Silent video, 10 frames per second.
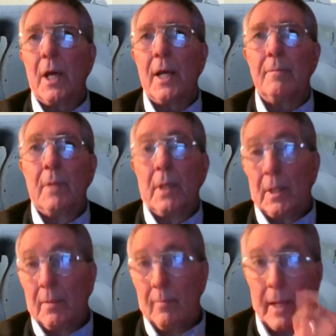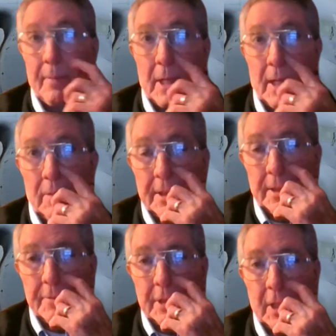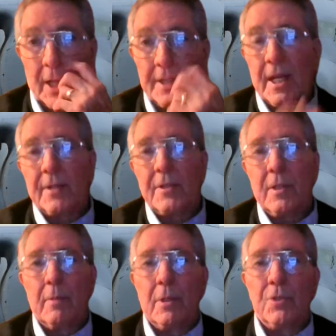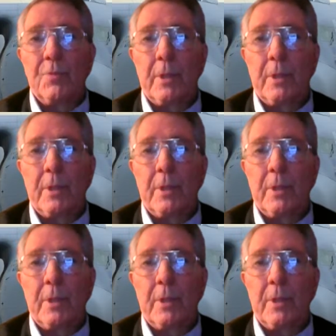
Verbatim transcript: Todd may be able to, to contact some of those